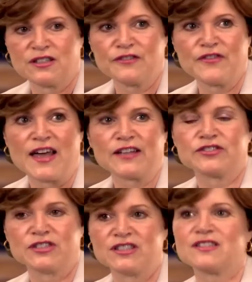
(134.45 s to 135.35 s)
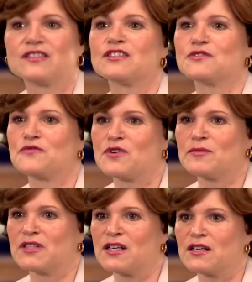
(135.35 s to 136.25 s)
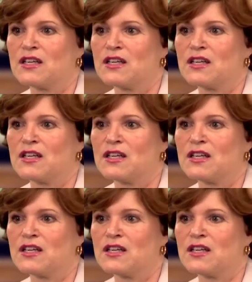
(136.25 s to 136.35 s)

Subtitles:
They're factored into this formula.